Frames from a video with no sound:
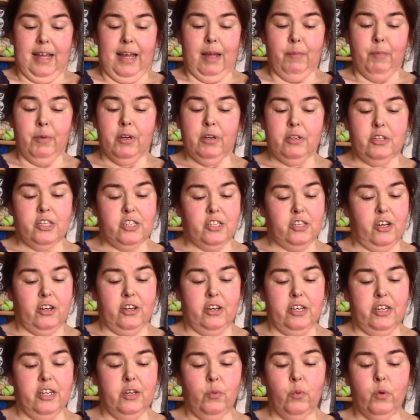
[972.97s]
I'm going to start
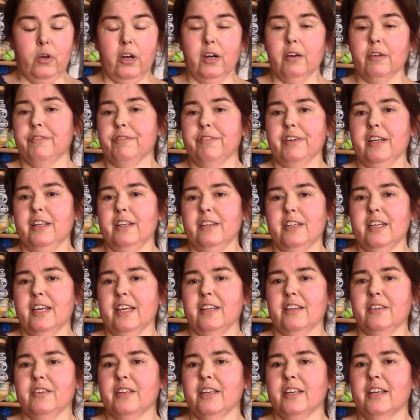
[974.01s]
a new cuff and
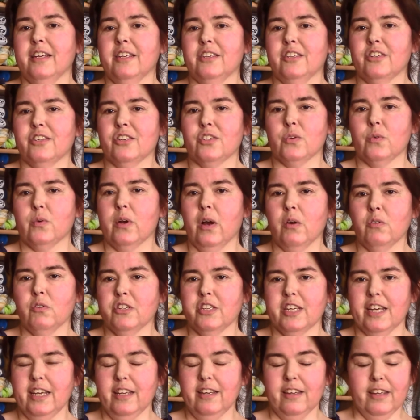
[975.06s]
then just
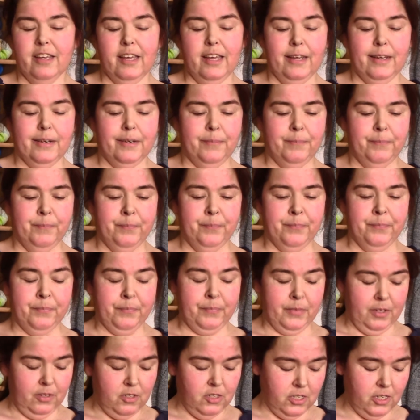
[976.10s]
rotate again.
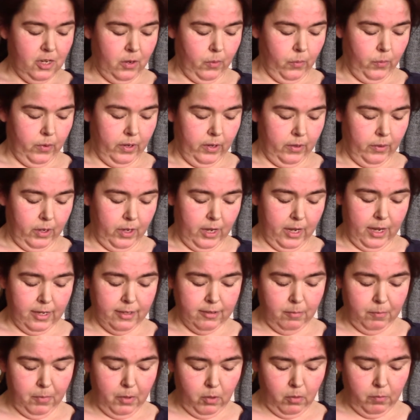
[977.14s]
So
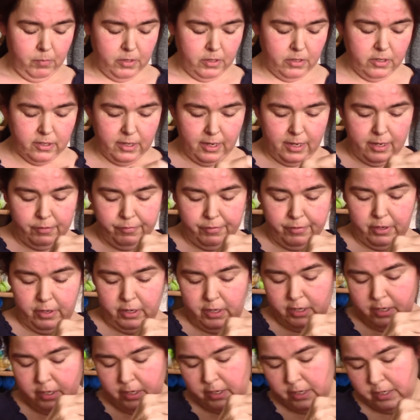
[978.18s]
at the moment I've
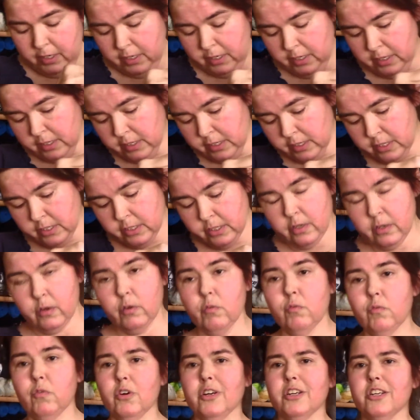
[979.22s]
got
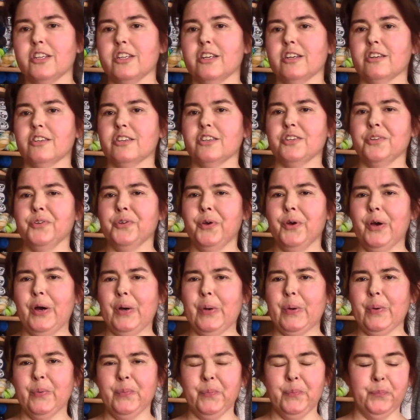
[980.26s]
4 socks on the
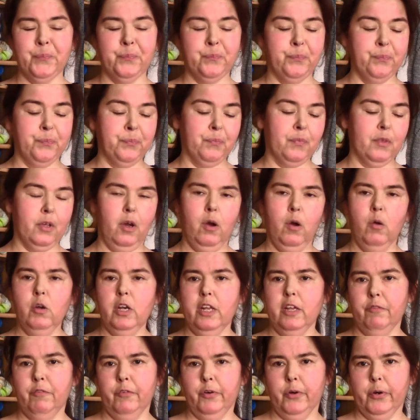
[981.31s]
go,
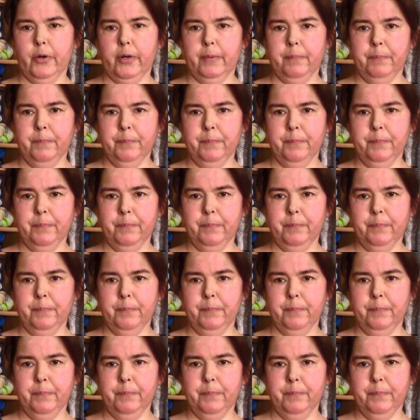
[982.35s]
only 4.